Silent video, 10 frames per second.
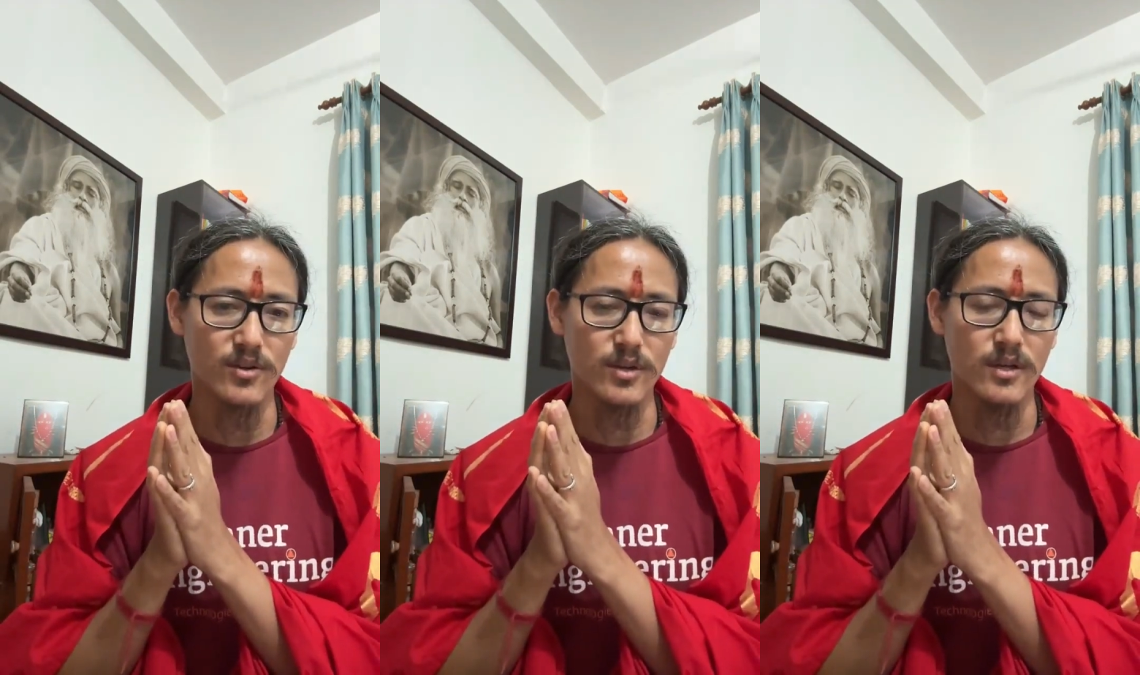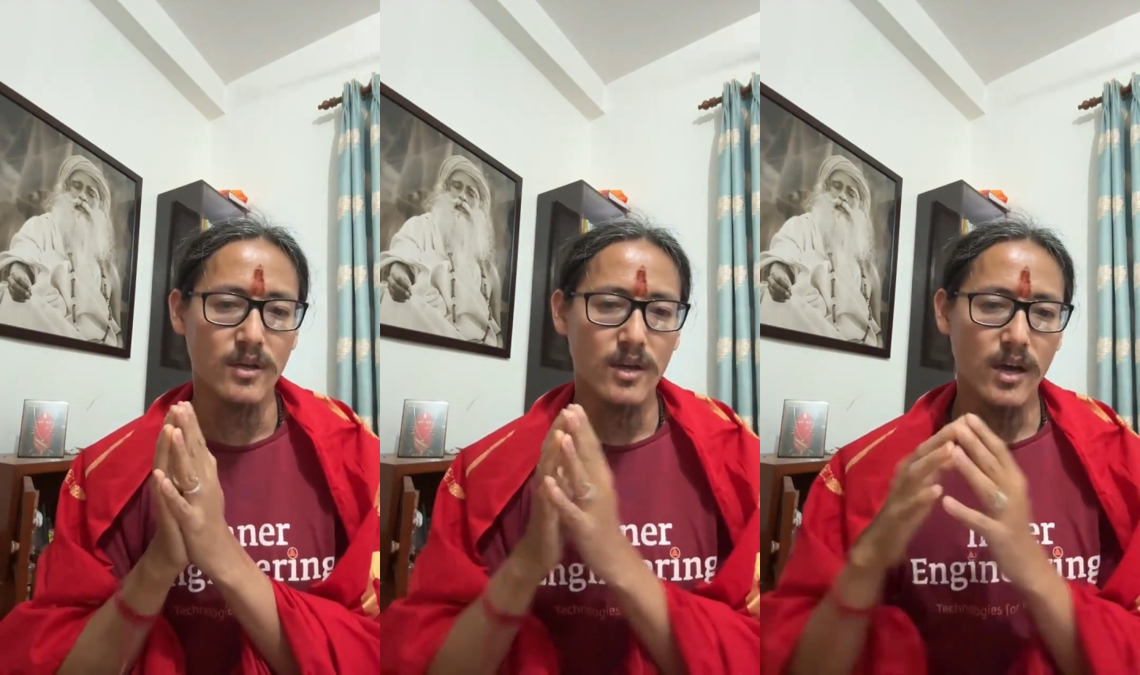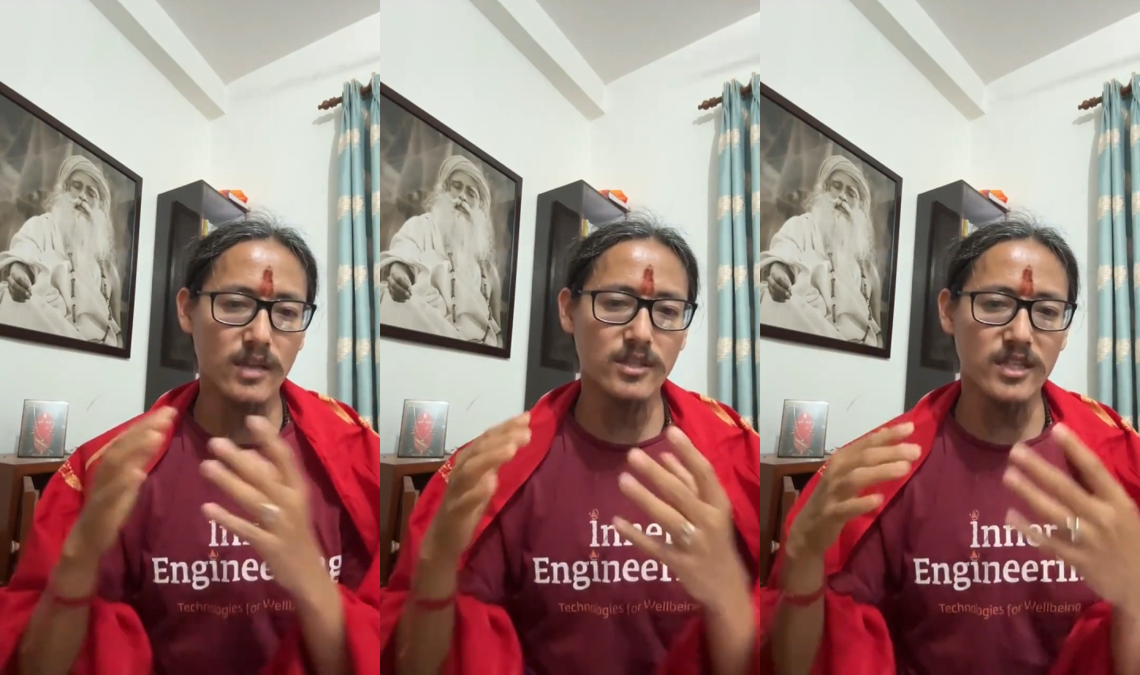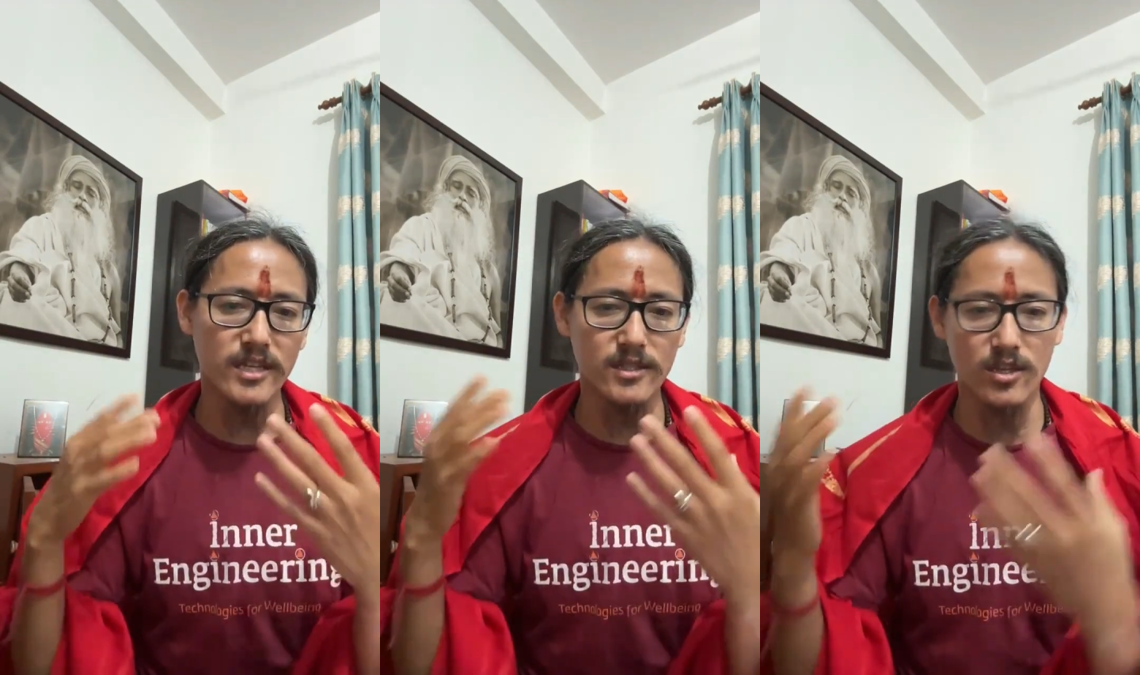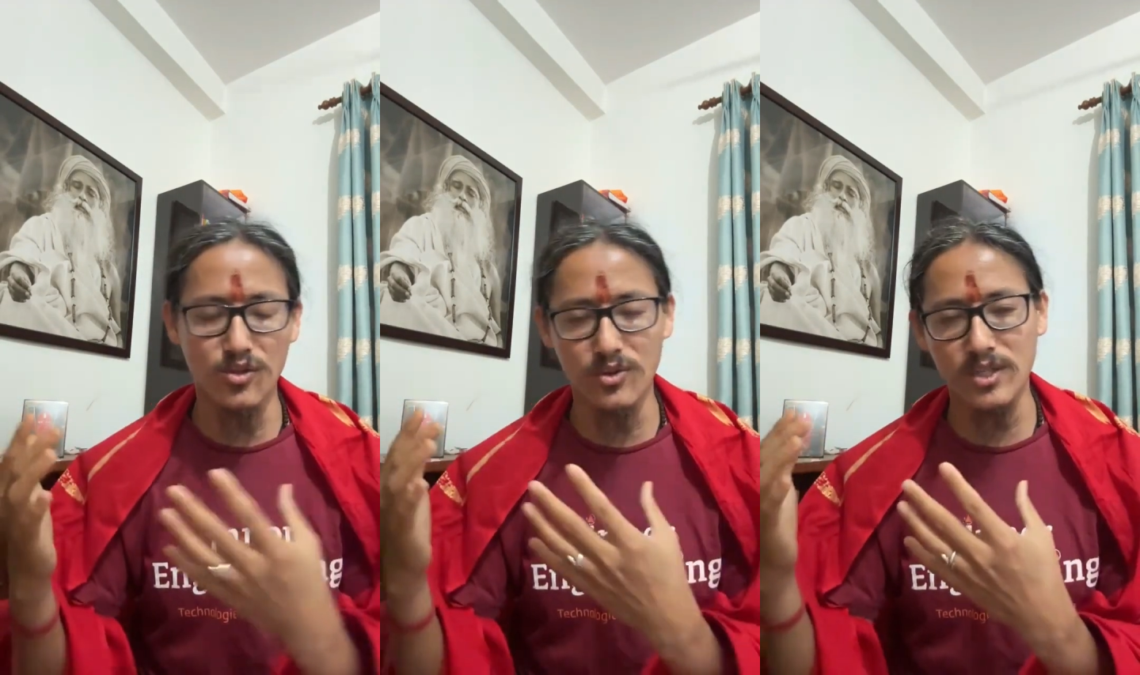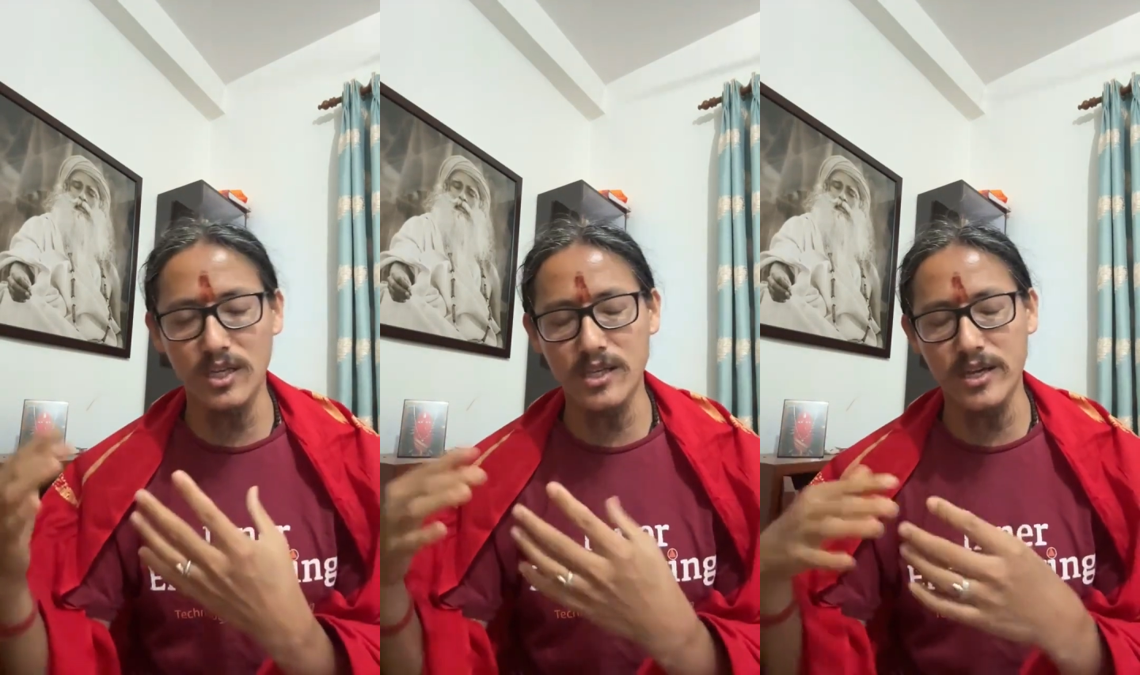Okay, and just like Sadhguru says